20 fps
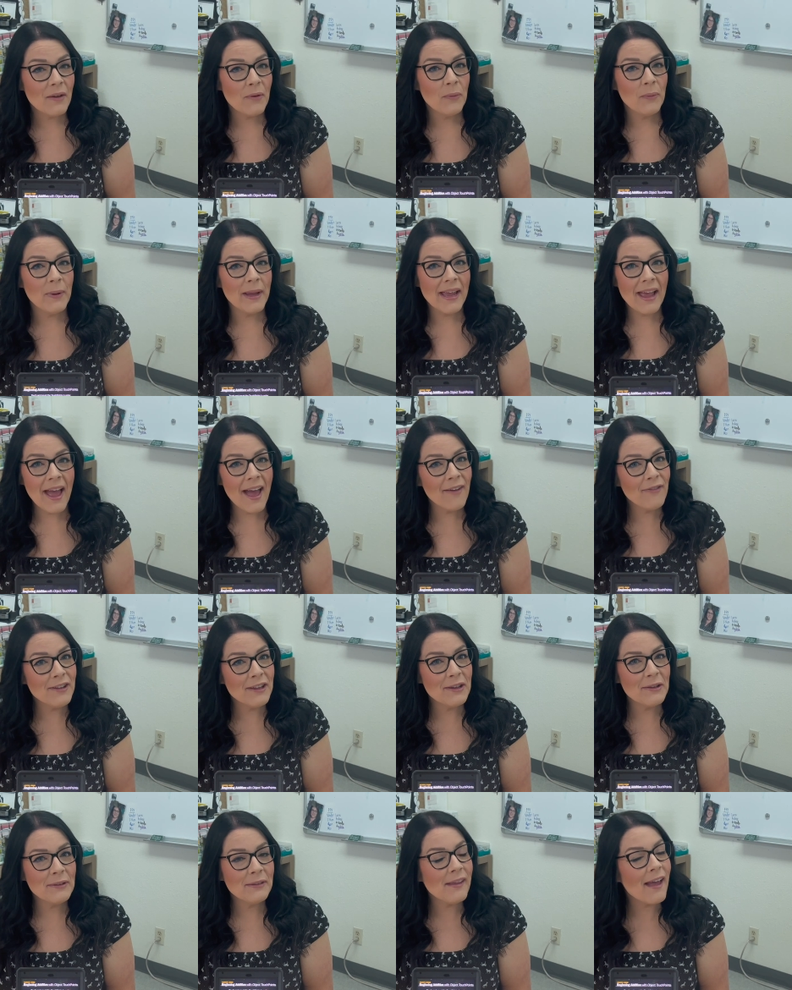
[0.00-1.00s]
we have to
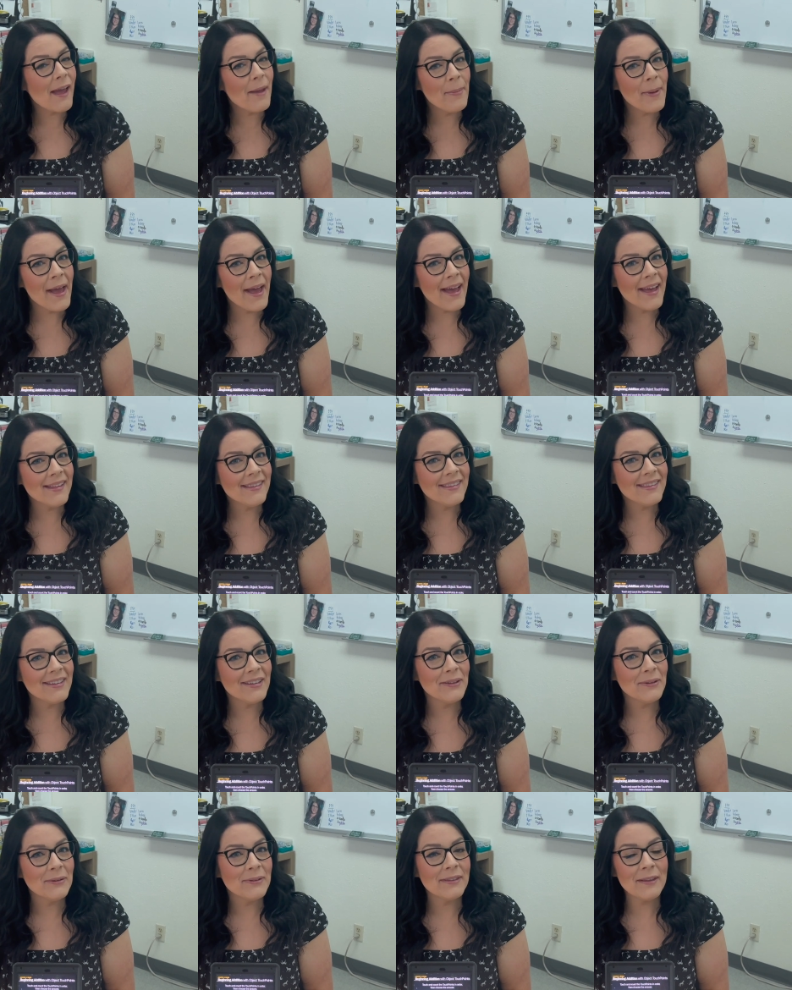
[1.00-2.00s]
use the iPads
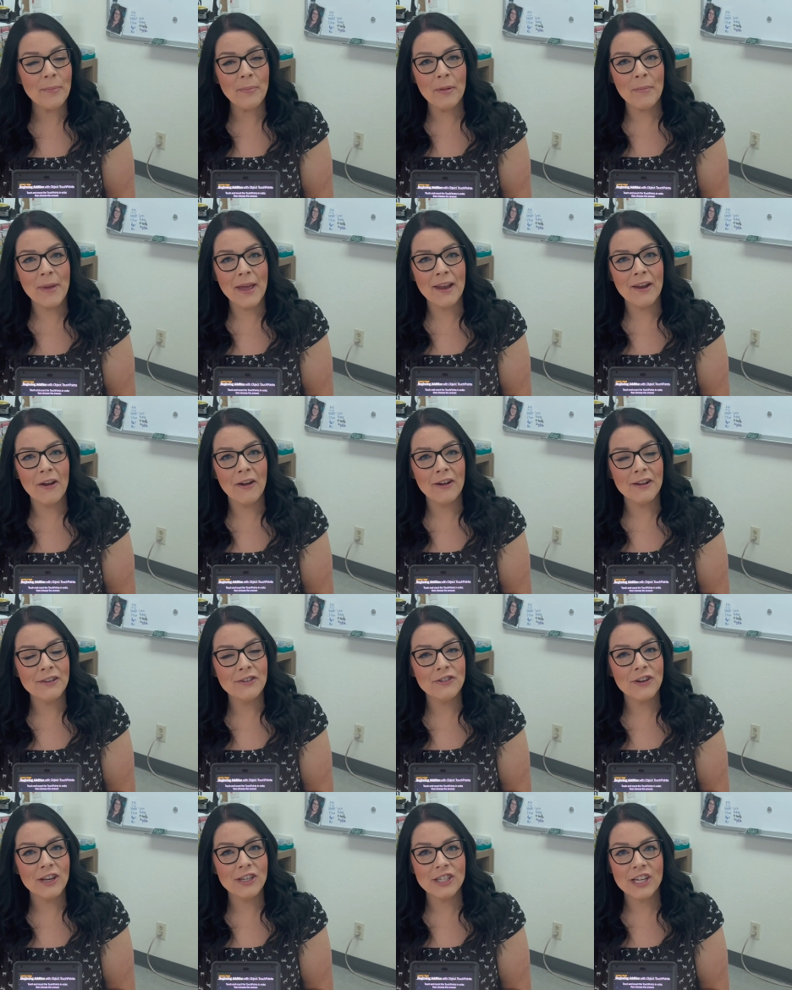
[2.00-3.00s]
to supplement our
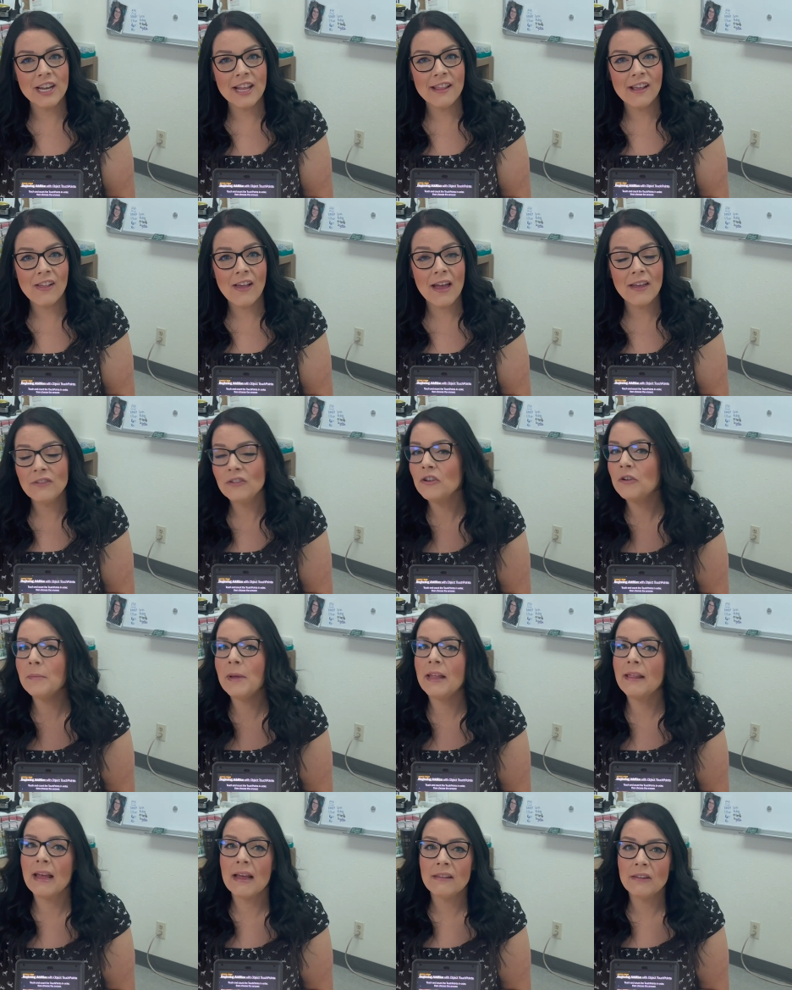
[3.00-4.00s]
instruction in the classroom
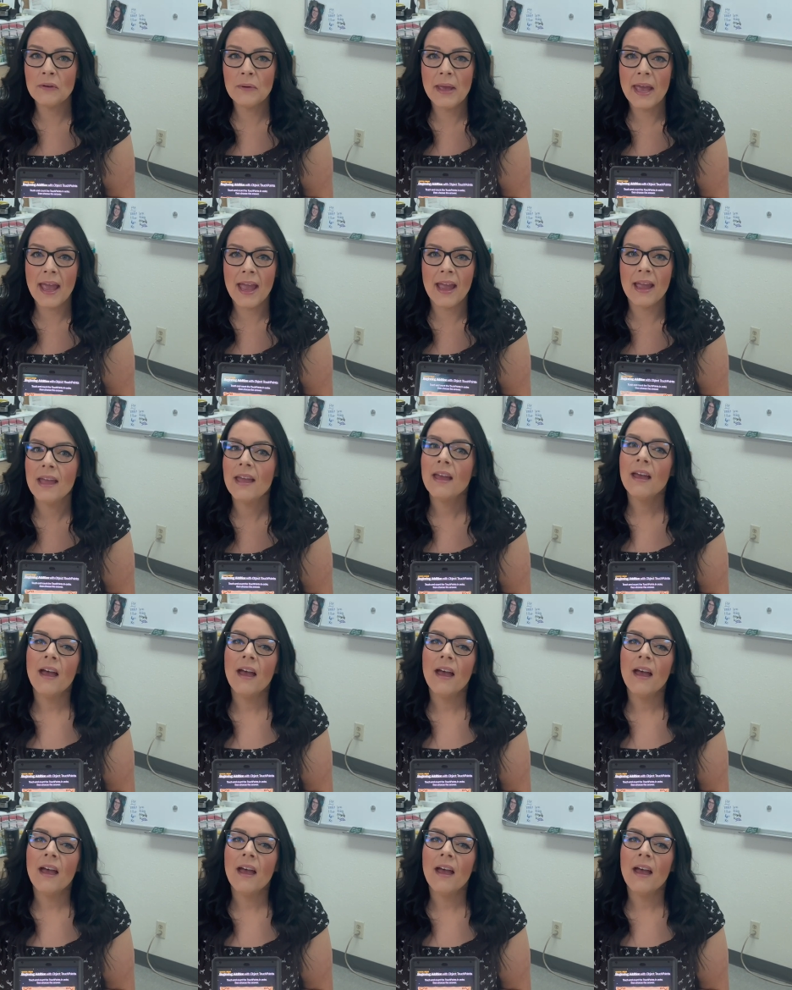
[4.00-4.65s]
and that's okay.